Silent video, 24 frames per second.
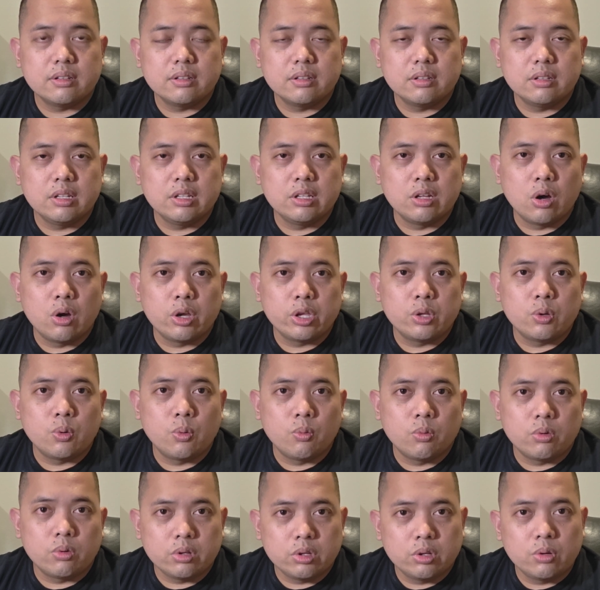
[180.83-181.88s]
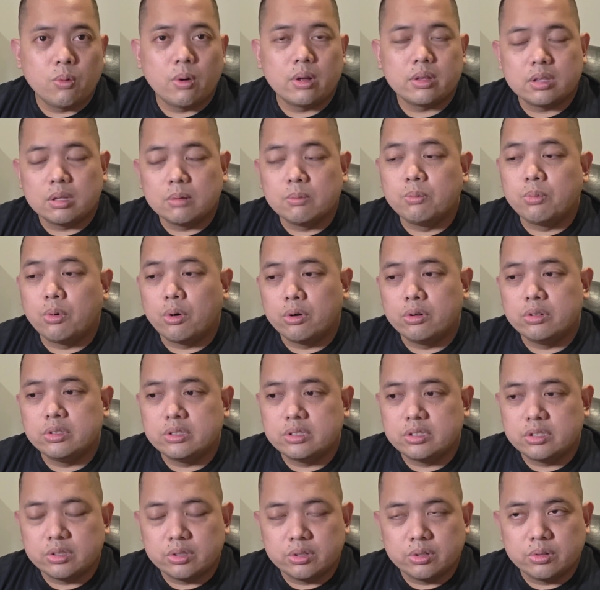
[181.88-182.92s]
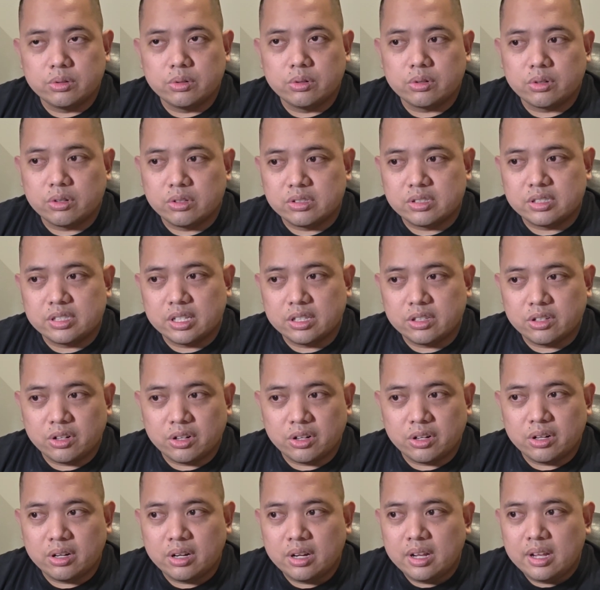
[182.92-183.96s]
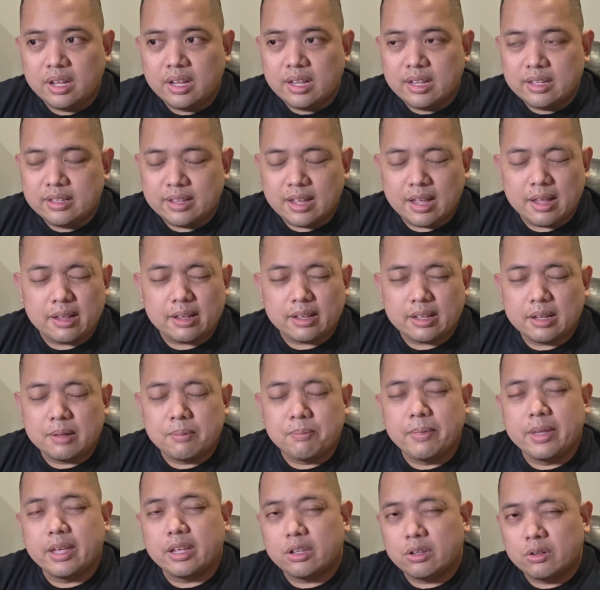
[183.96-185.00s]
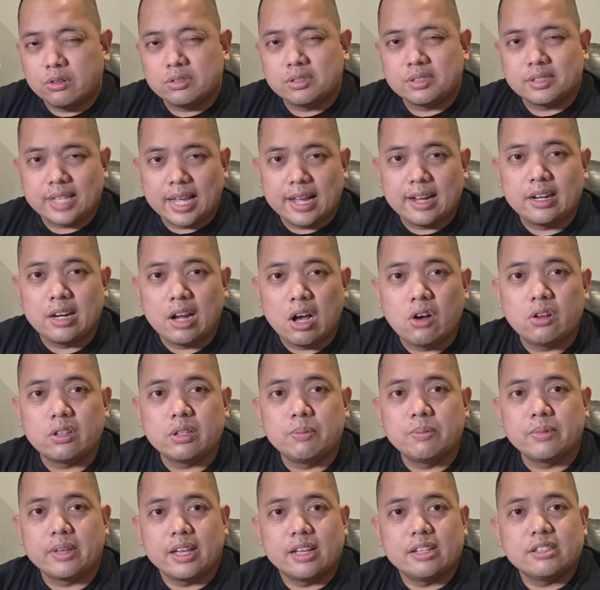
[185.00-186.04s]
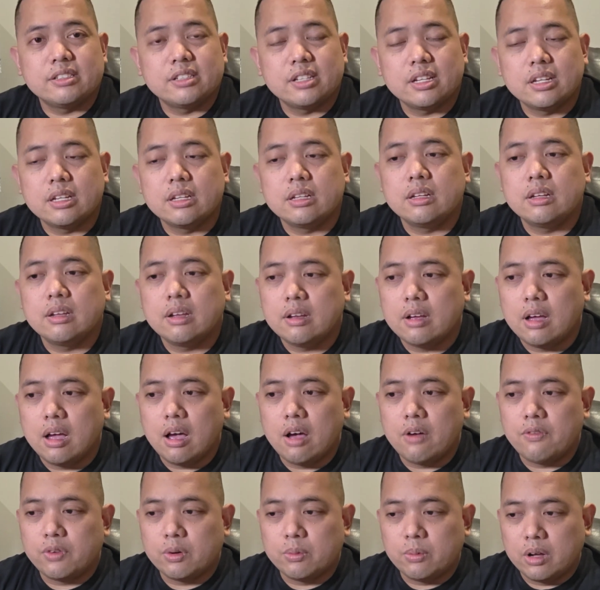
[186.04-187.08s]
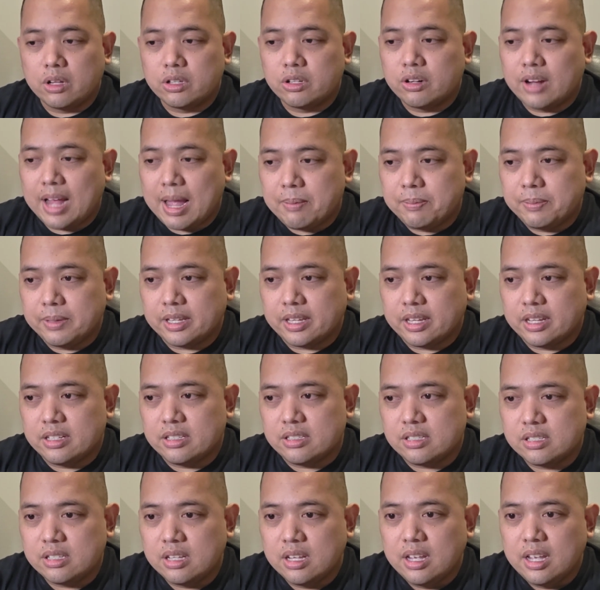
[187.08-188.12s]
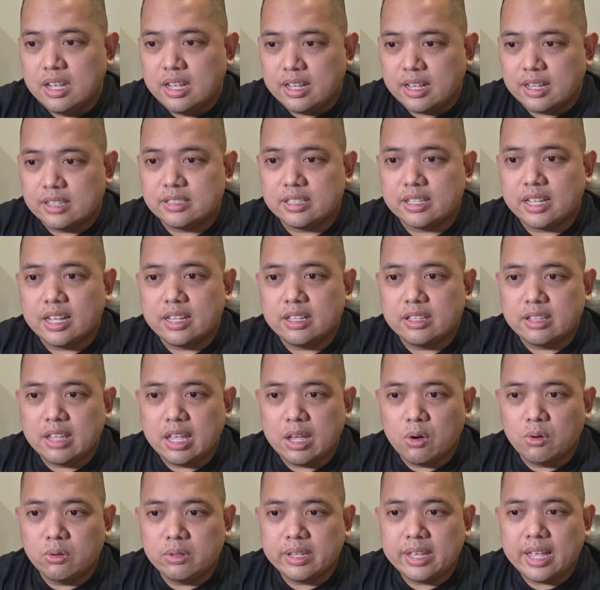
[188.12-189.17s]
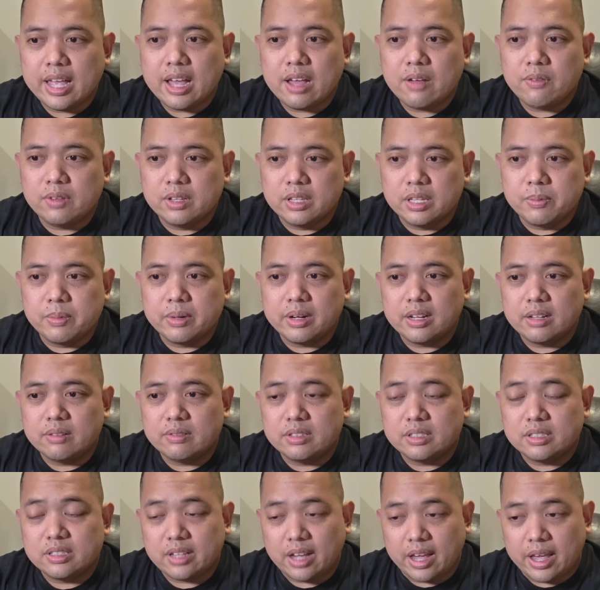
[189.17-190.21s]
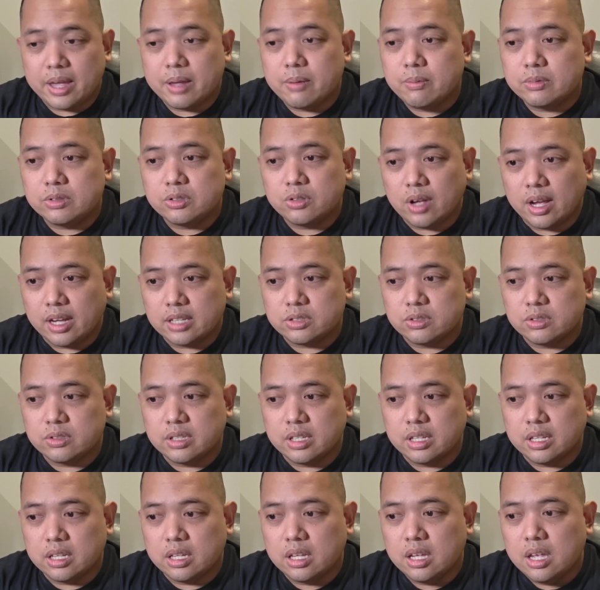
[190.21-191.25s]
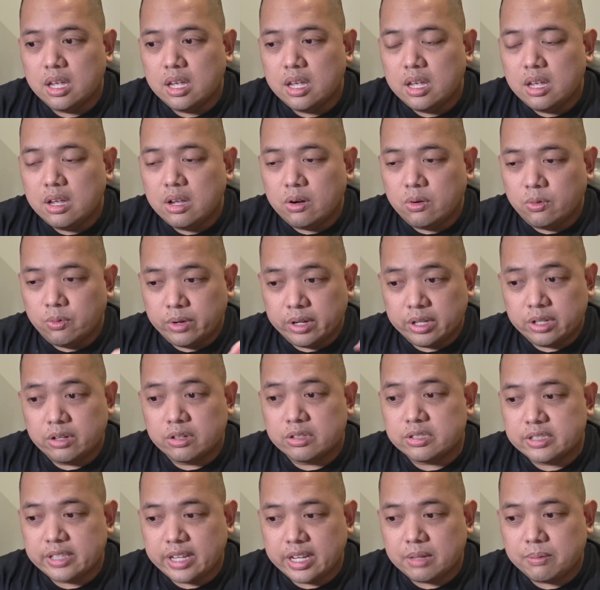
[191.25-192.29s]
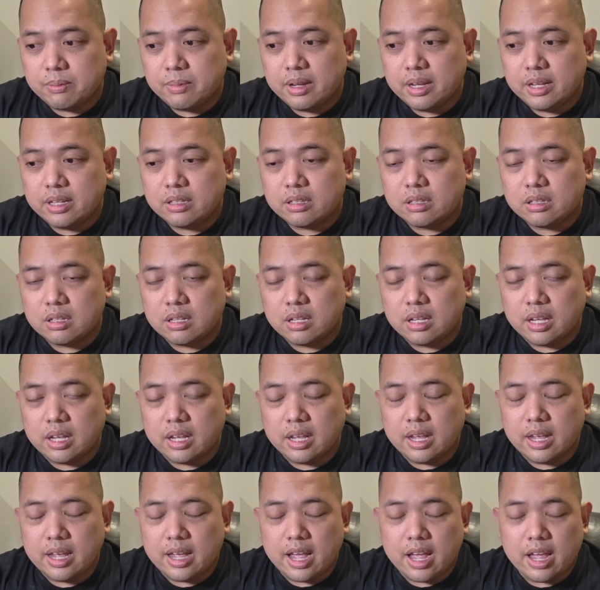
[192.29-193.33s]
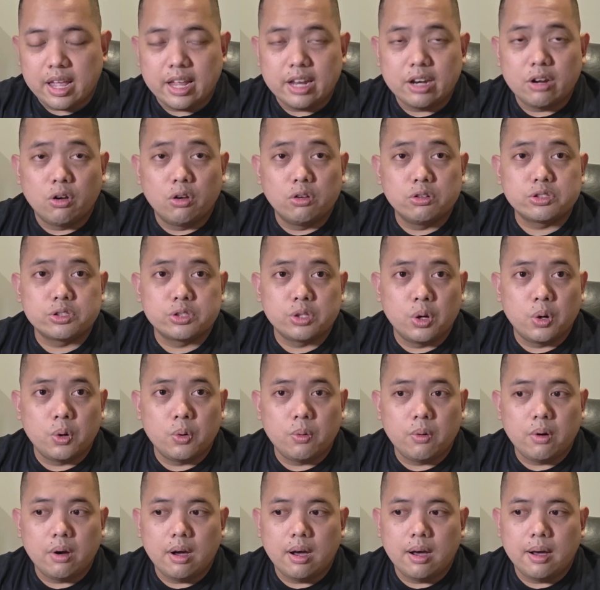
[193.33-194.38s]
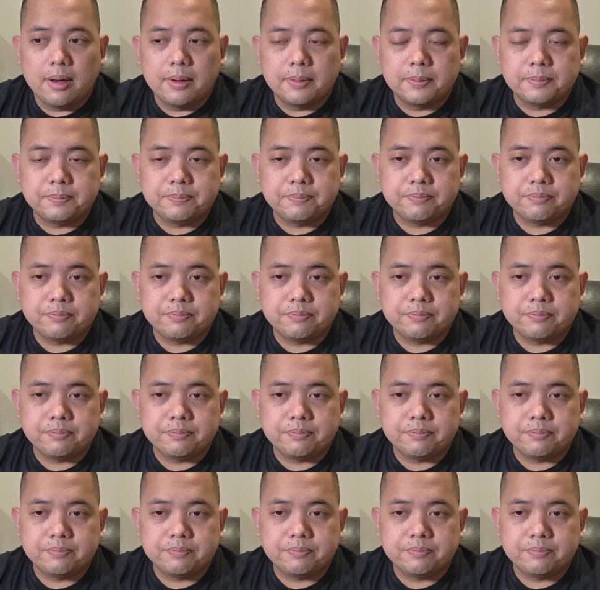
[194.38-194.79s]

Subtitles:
you want the board to consider that can make you stand out, I'm guessing, from other applicants, because again, they only have a limited time to actually read your statement, and also